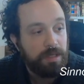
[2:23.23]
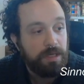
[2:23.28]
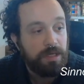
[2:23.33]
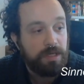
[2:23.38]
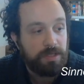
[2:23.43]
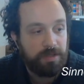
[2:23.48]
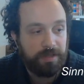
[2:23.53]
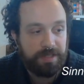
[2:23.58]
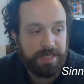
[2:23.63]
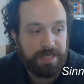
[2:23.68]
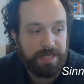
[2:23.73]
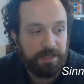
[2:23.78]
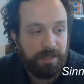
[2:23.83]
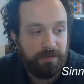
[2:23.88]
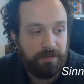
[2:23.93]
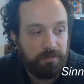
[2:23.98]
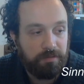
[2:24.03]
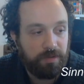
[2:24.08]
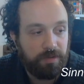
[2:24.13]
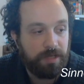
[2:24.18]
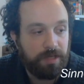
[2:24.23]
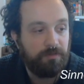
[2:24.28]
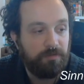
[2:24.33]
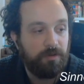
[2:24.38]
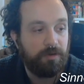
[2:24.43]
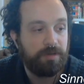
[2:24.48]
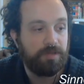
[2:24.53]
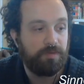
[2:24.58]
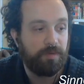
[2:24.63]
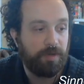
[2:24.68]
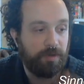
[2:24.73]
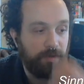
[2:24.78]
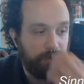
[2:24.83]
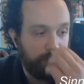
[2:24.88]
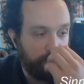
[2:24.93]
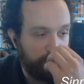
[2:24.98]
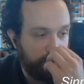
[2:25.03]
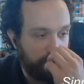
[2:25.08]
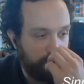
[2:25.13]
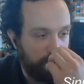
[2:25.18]
So essentially what we're looking for is we're going
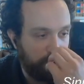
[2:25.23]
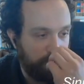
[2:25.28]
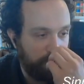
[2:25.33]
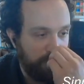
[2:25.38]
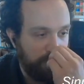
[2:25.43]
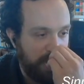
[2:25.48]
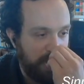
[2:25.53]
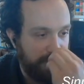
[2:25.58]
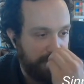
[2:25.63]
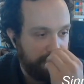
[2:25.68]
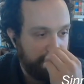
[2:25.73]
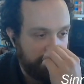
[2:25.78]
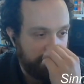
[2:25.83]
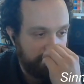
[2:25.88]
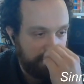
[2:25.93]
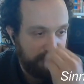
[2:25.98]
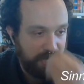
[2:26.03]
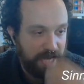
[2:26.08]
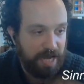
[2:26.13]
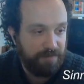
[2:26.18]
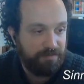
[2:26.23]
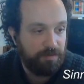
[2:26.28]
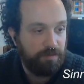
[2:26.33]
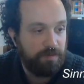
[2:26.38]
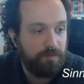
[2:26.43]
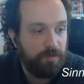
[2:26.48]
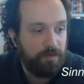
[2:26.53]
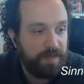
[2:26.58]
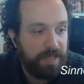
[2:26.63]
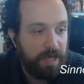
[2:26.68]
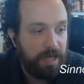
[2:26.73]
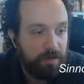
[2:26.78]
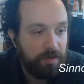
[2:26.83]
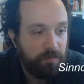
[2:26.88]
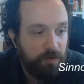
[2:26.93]
to return S after removing the